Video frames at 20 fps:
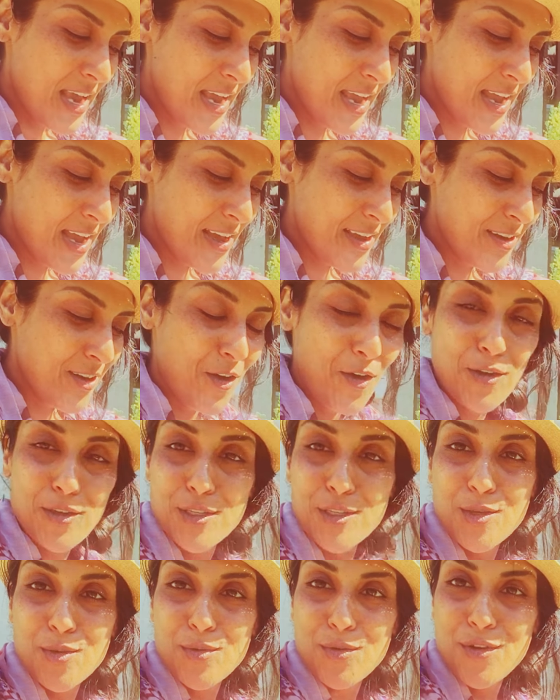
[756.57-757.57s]
And
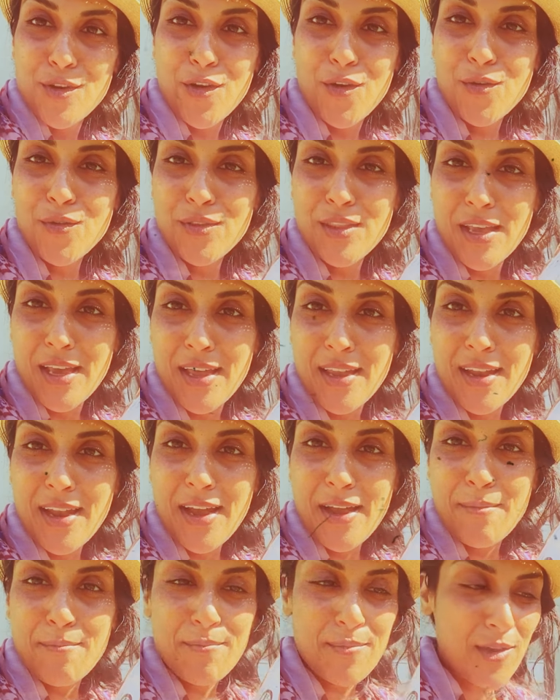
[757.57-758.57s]
also note that
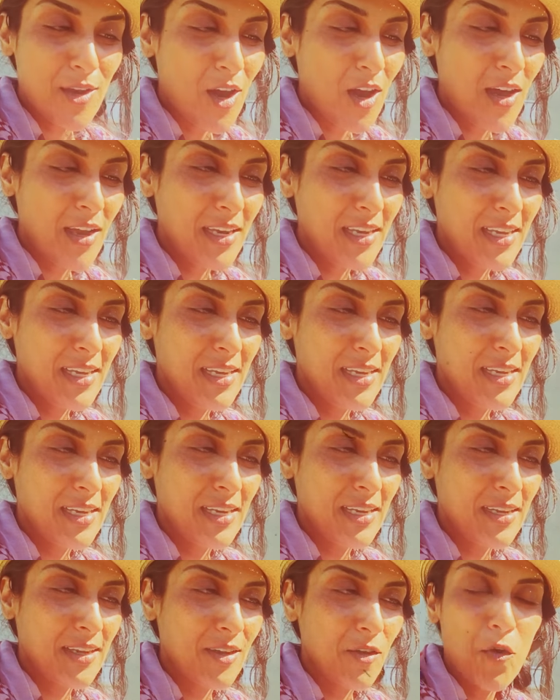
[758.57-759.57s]
I'm not
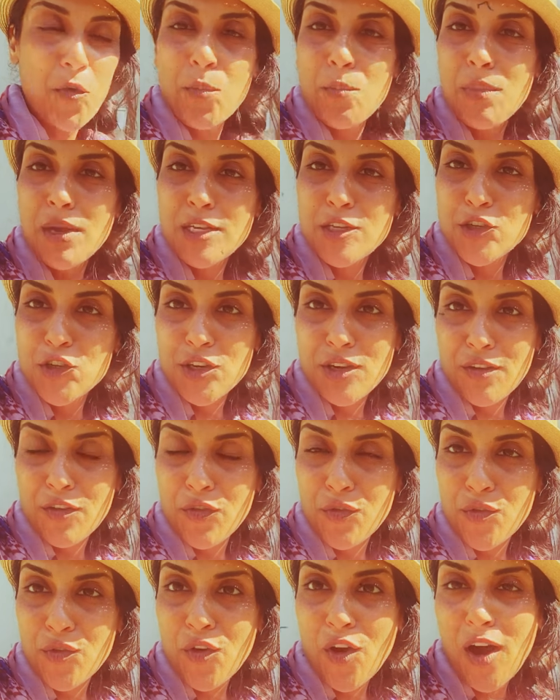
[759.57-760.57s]
eating or munching
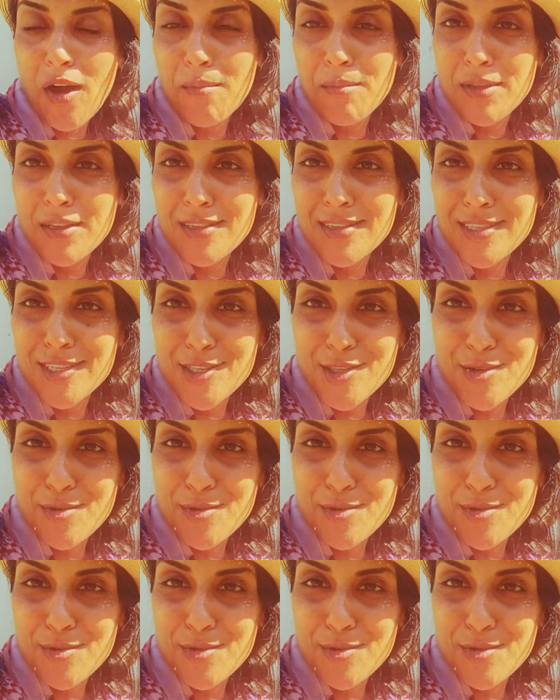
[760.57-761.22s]
through almonds